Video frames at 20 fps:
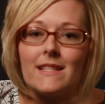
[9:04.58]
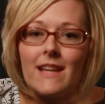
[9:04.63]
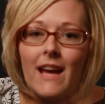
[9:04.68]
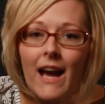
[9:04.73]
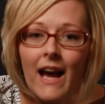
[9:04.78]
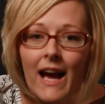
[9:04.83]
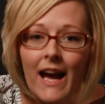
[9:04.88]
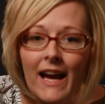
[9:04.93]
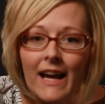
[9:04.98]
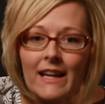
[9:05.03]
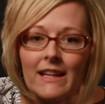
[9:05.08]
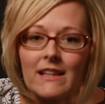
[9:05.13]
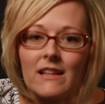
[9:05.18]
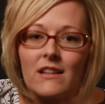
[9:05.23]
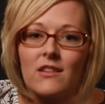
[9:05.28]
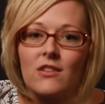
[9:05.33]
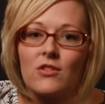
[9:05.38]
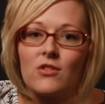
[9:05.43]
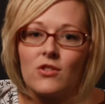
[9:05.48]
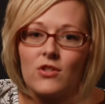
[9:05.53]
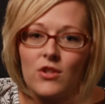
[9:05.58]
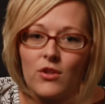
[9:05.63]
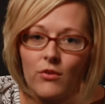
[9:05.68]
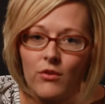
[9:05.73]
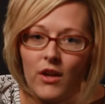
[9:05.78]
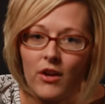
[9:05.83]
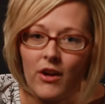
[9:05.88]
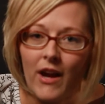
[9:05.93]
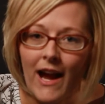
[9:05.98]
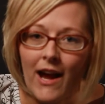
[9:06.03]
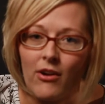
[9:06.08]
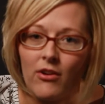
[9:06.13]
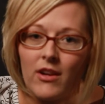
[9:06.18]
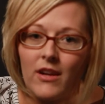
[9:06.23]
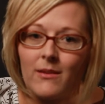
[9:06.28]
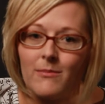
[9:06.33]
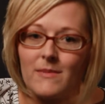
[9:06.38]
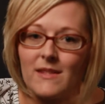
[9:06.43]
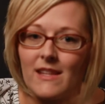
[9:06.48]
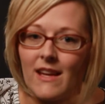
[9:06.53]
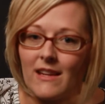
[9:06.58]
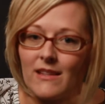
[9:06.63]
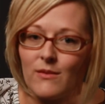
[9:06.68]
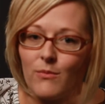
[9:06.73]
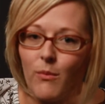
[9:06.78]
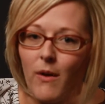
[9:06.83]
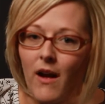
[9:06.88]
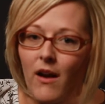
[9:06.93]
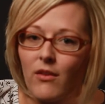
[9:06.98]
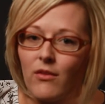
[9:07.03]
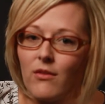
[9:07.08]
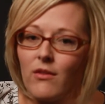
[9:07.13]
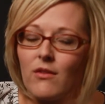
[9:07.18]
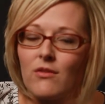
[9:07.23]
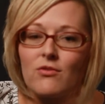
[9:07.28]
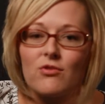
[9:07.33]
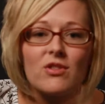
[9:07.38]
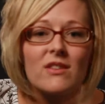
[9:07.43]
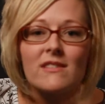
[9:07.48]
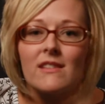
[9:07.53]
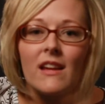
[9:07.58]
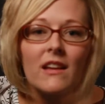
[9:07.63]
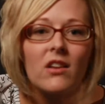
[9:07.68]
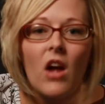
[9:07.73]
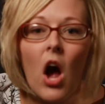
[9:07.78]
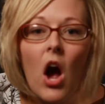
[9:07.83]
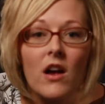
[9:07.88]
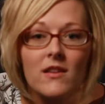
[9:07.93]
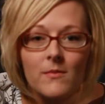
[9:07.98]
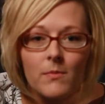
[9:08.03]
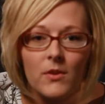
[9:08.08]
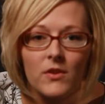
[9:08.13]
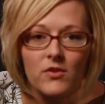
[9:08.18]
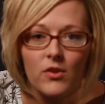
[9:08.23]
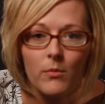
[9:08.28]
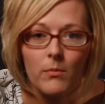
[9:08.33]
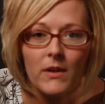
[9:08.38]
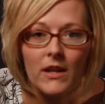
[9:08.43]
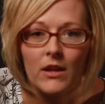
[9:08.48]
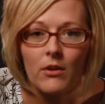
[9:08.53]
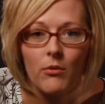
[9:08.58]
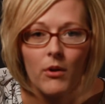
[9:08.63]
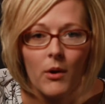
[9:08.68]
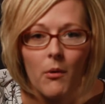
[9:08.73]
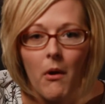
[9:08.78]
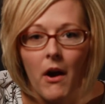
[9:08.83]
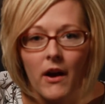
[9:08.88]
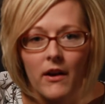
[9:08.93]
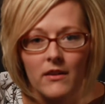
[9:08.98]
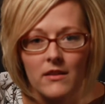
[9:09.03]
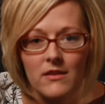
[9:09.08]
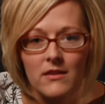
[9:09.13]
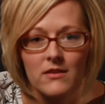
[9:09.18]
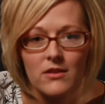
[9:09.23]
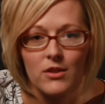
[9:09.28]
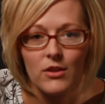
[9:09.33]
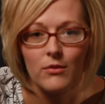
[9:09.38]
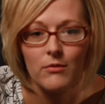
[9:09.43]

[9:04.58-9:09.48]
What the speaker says: tied to their outcomes as well, just like hospitals are being required to